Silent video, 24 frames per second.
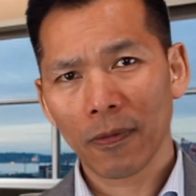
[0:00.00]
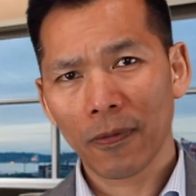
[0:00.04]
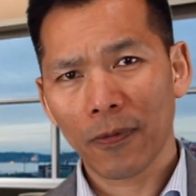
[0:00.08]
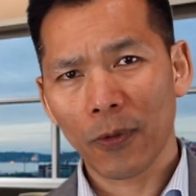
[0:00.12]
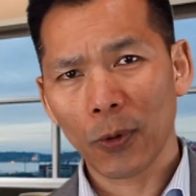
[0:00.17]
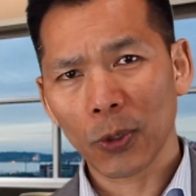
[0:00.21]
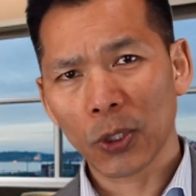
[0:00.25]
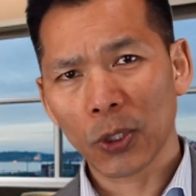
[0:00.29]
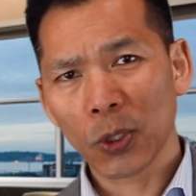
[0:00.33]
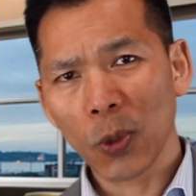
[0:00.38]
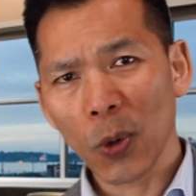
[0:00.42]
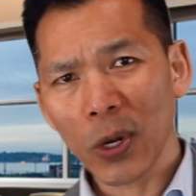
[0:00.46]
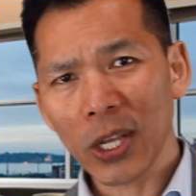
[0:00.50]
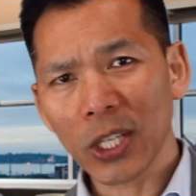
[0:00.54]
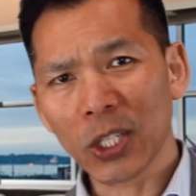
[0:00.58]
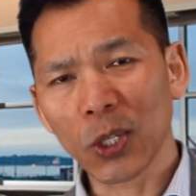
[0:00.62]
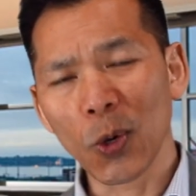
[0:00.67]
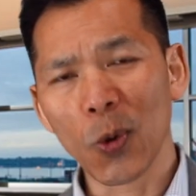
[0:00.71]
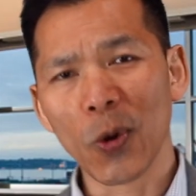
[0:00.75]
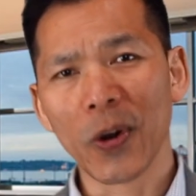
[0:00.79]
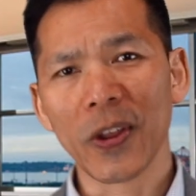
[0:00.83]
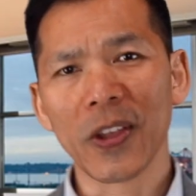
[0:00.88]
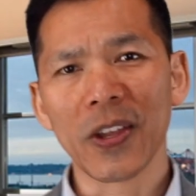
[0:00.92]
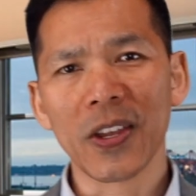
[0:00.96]
For
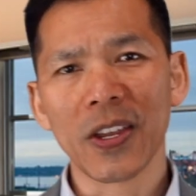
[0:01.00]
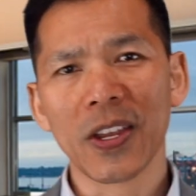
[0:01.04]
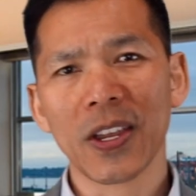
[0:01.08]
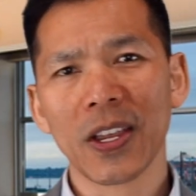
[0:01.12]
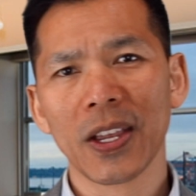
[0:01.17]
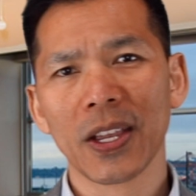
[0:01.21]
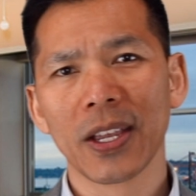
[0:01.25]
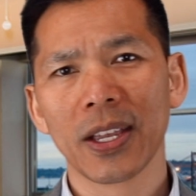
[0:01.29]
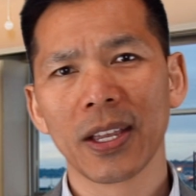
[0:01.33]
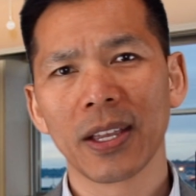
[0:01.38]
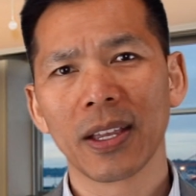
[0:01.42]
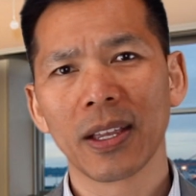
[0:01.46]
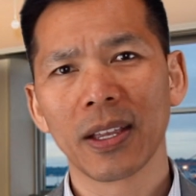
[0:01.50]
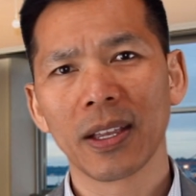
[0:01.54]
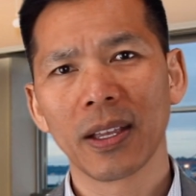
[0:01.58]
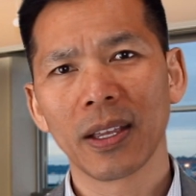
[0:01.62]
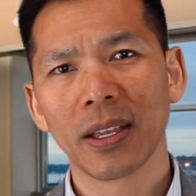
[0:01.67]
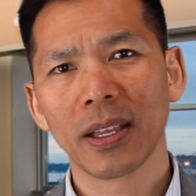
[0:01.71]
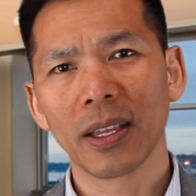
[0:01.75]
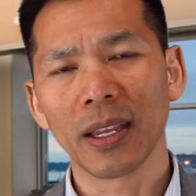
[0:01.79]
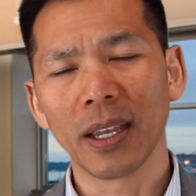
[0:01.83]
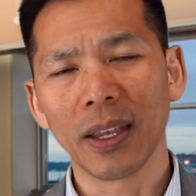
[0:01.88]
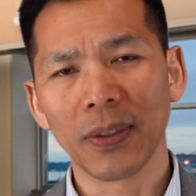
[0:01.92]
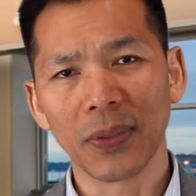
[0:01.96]
2020
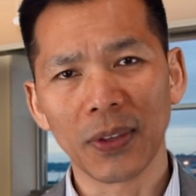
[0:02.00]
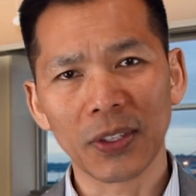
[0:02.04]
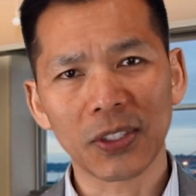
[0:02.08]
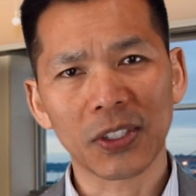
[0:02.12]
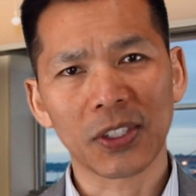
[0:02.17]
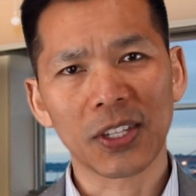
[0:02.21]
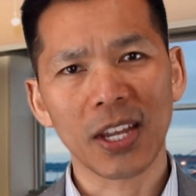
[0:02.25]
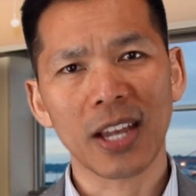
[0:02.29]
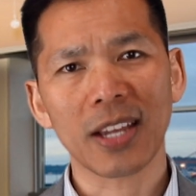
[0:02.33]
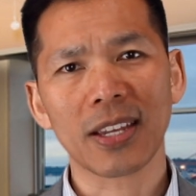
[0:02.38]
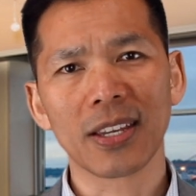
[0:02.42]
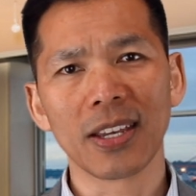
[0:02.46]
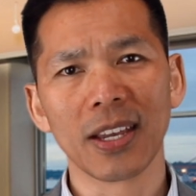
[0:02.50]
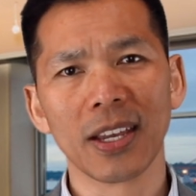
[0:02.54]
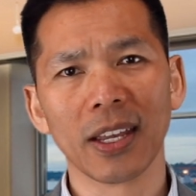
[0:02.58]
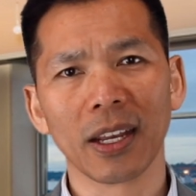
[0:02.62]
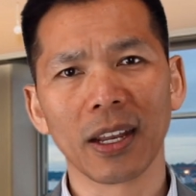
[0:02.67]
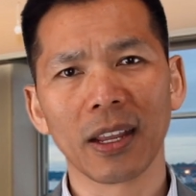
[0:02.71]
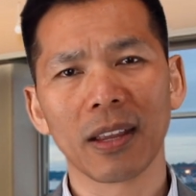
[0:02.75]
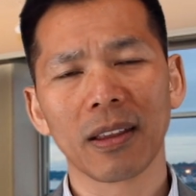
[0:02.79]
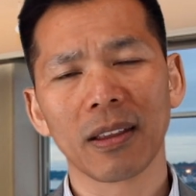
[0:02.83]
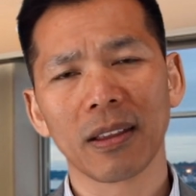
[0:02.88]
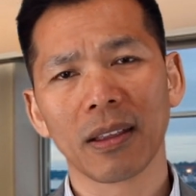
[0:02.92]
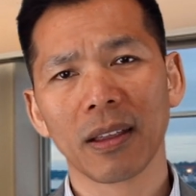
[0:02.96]
and this
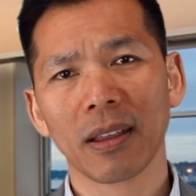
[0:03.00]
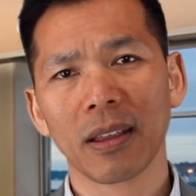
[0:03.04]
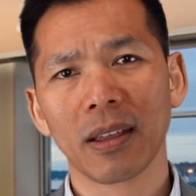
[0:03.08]
decade,